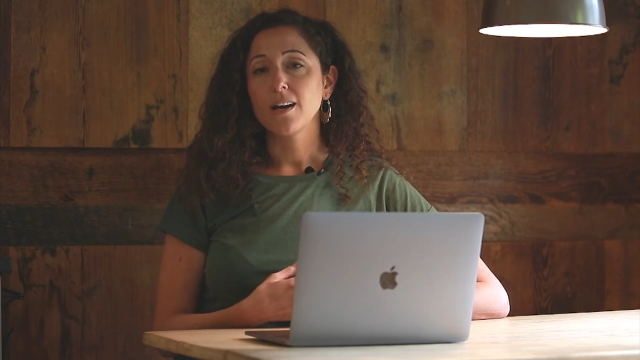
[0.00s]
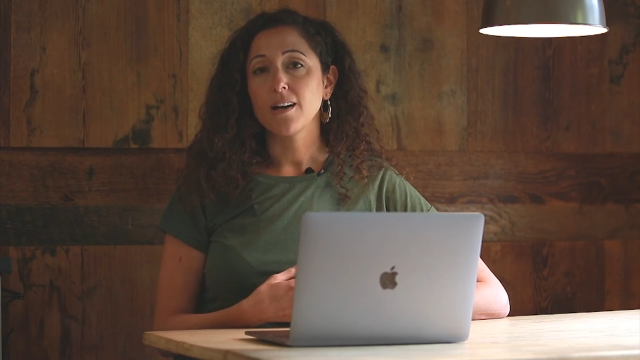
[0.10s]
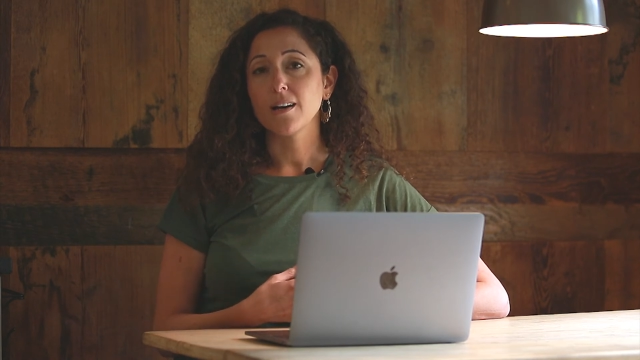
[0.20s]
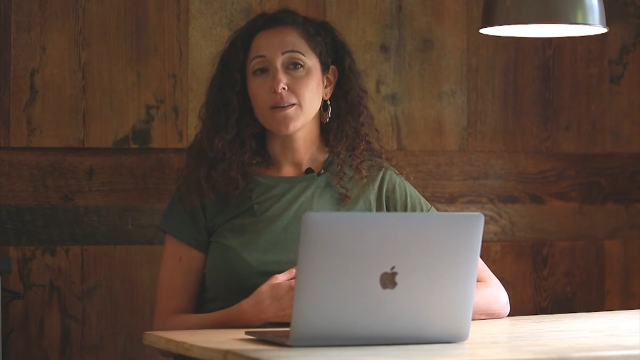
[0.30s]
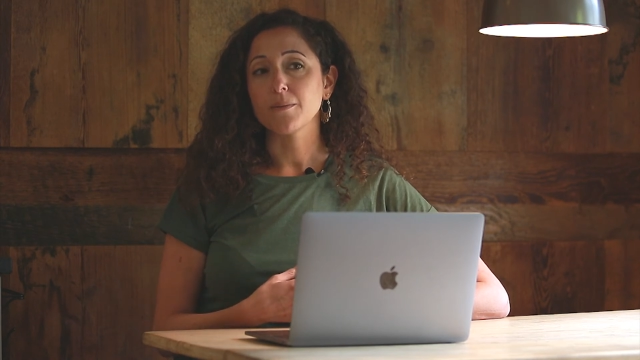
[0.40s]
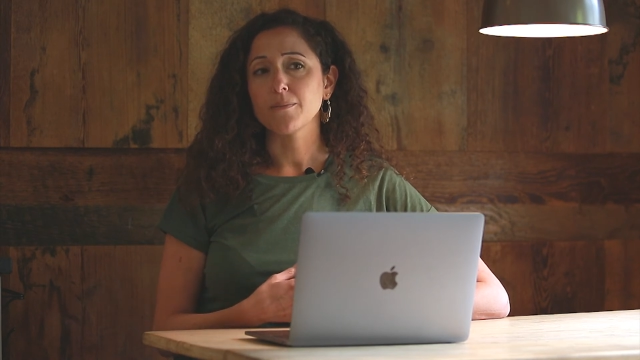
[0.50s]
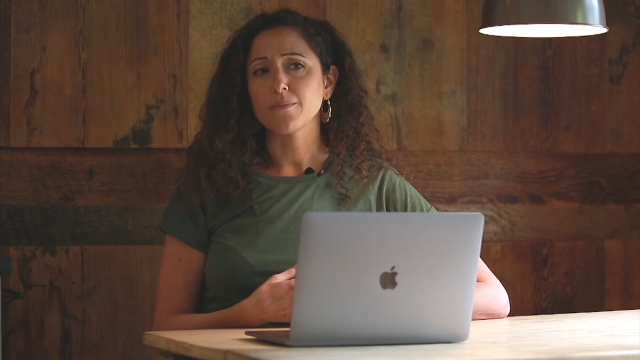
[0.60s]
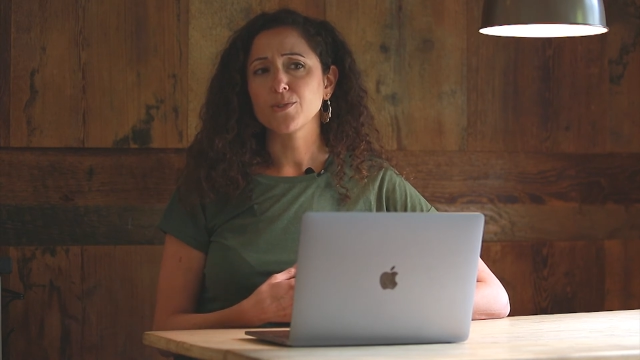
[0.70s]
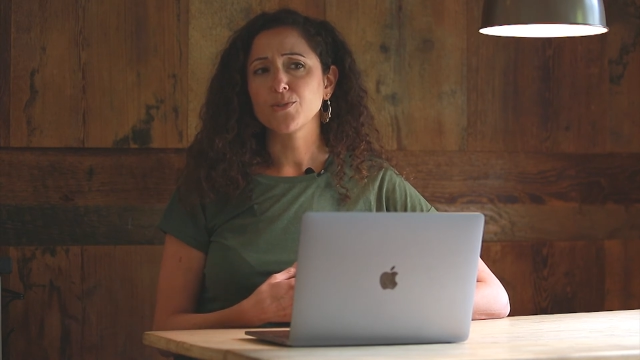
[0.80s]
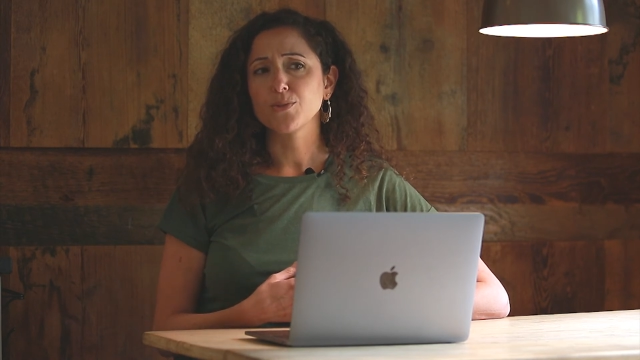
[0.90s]

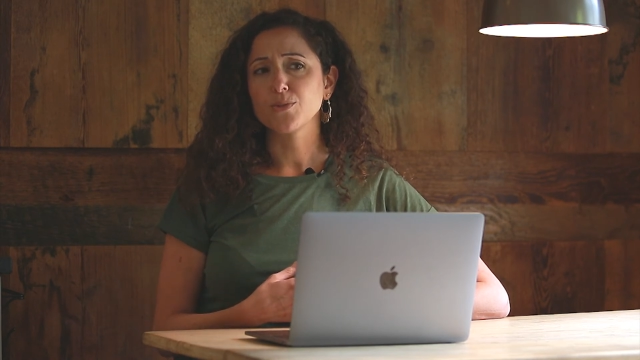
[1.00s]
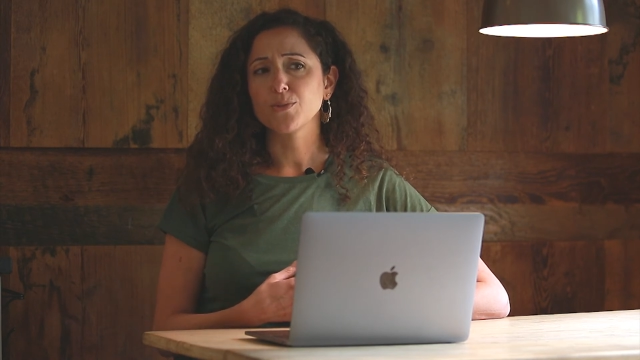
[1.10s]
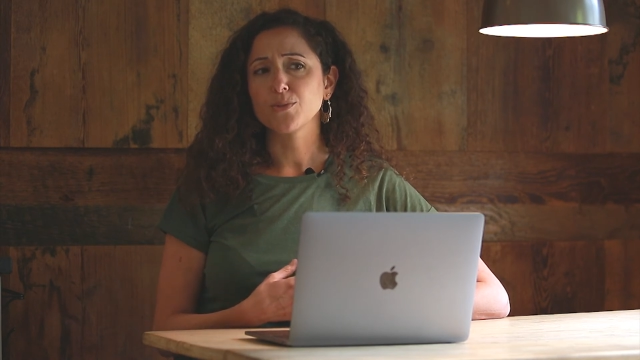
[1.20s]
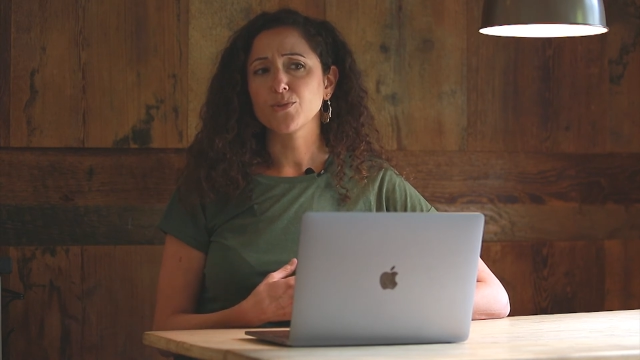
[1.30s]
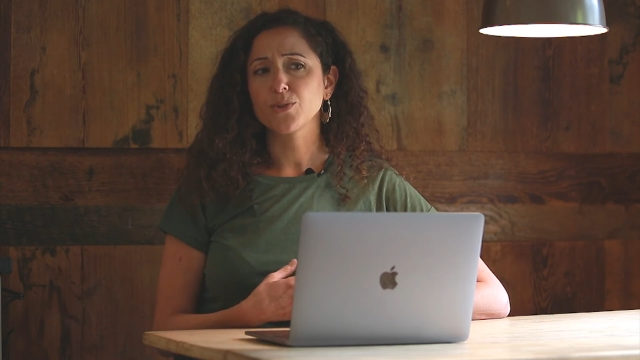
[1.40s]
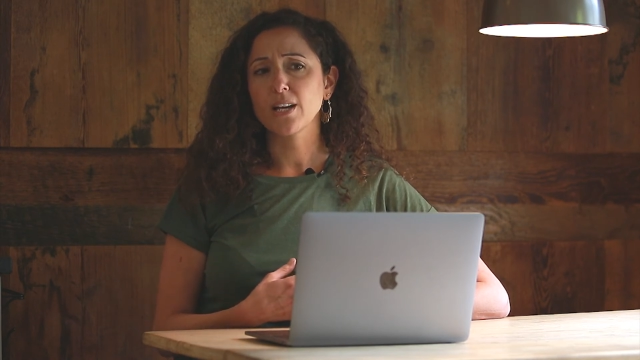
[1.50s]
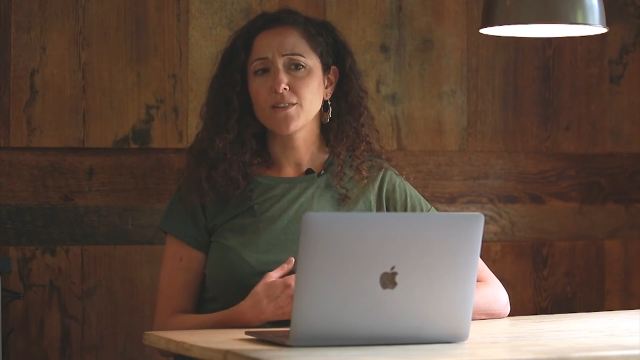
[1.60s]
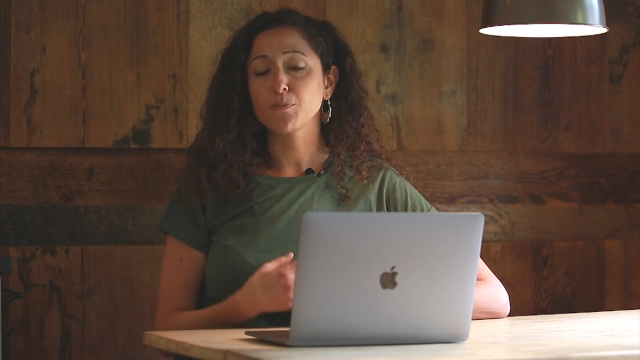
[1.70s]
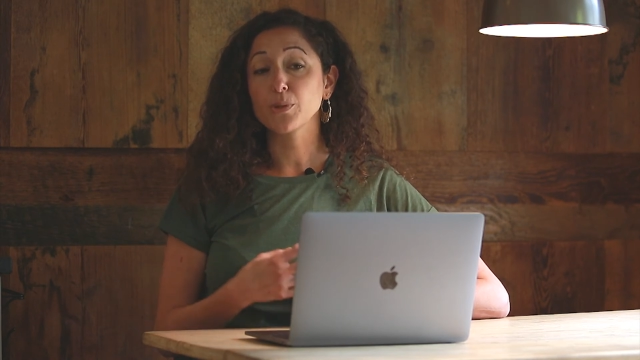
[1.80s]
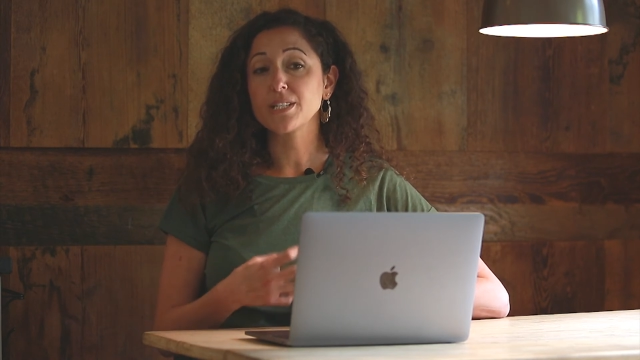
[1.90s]
kind
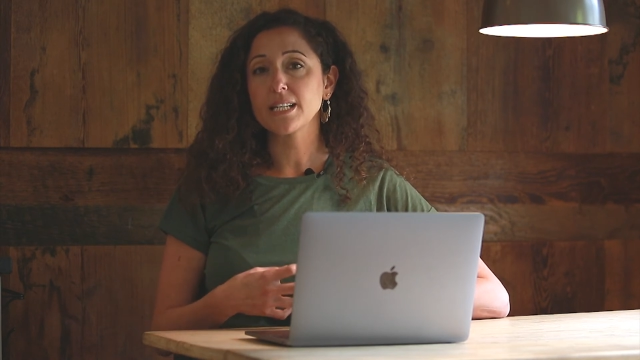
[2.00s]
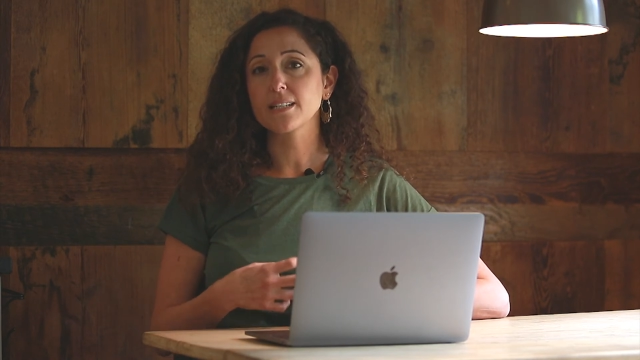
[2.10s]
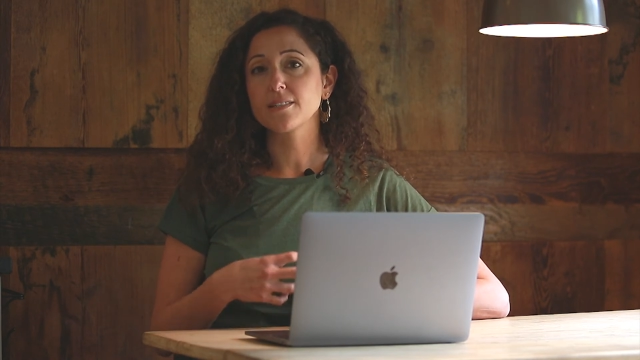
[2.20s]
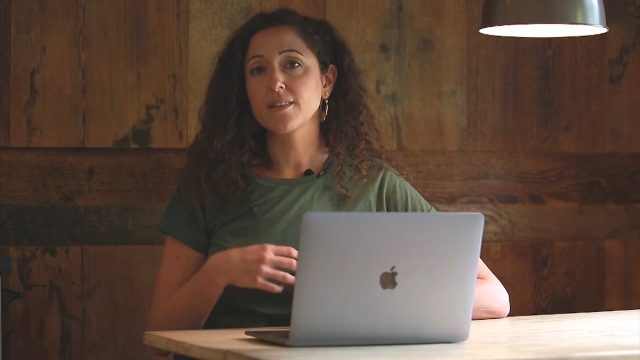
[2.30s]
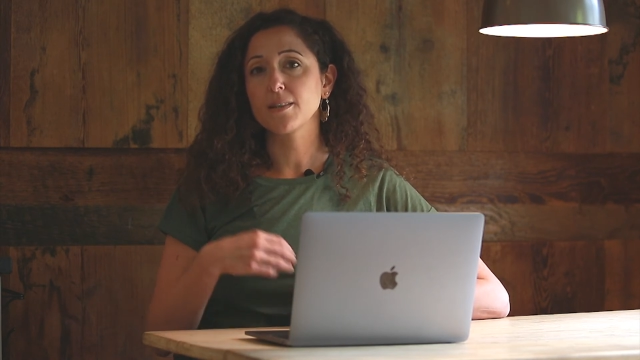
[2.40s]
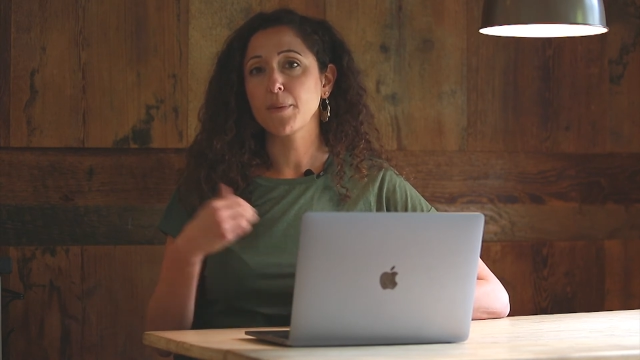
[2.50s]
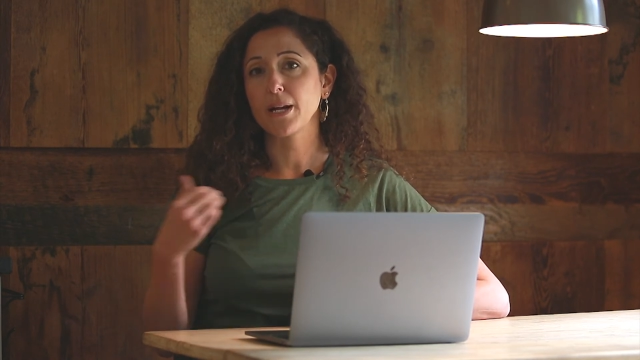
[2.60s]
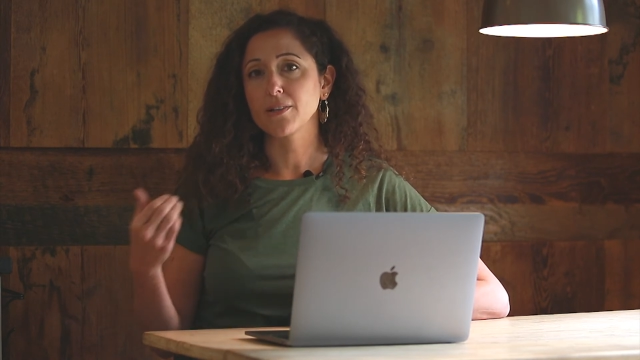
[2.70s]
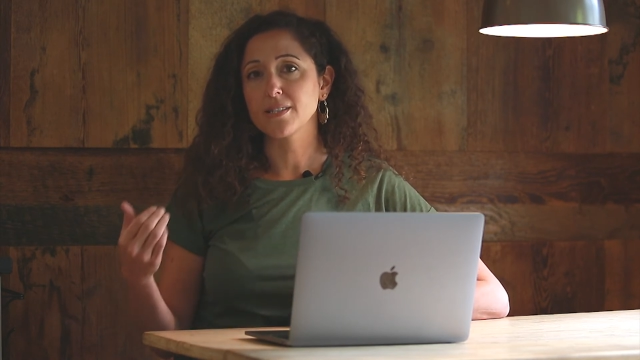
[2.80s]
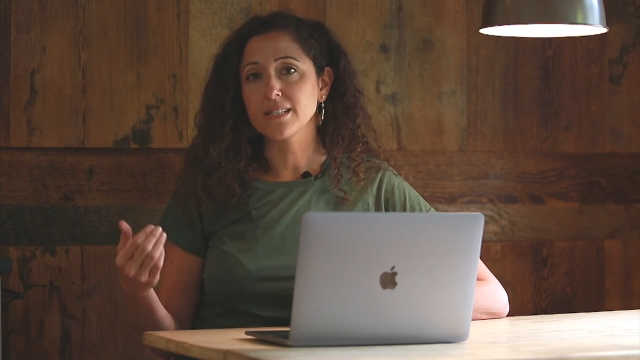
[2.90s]
of predict the
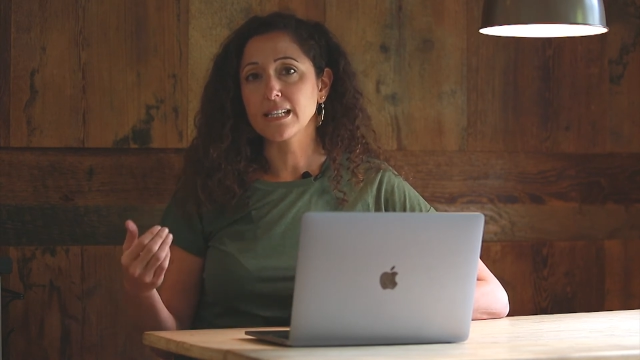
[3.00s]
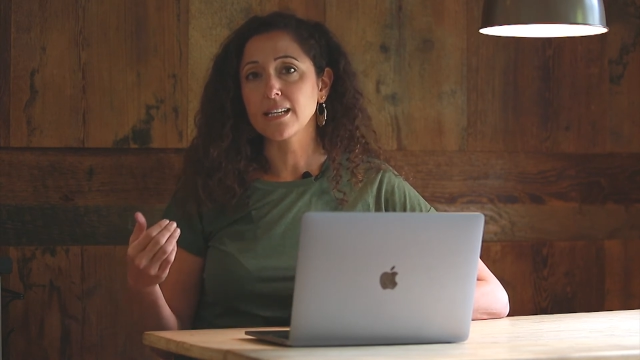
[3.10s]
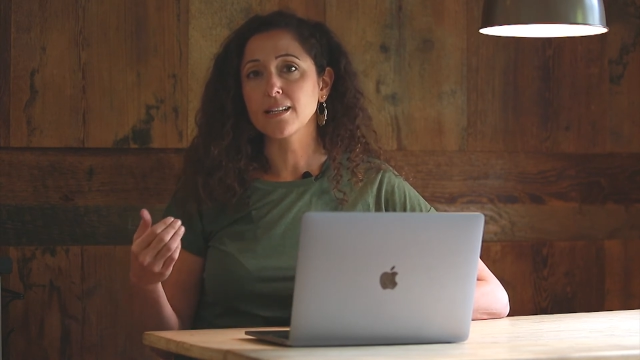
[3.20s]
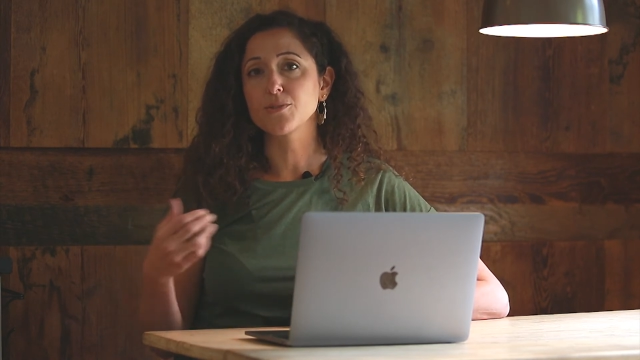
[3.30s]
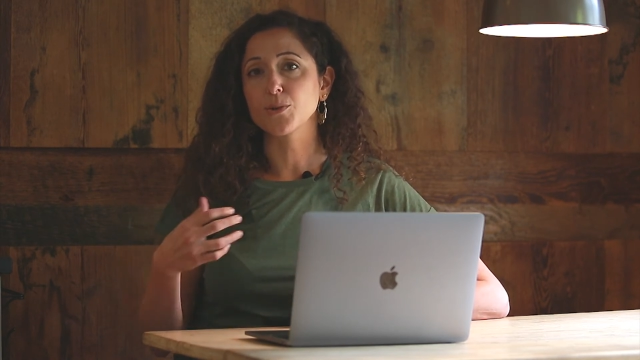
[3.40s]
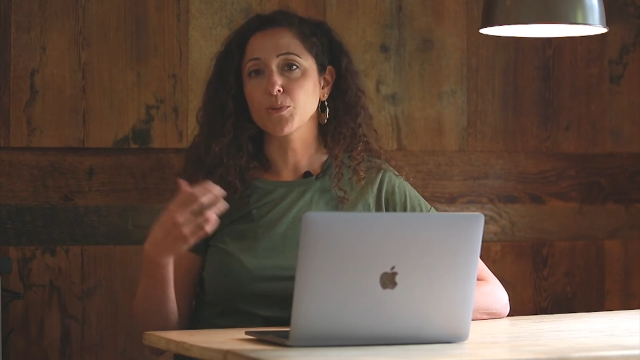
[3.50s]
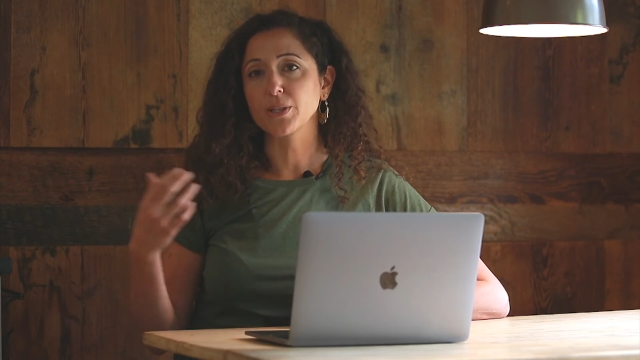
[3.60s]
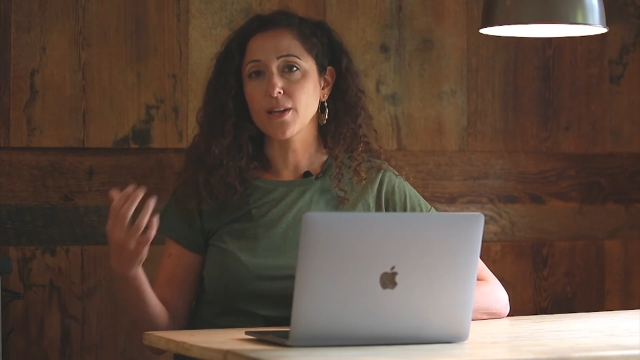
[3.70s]
parent's needs or what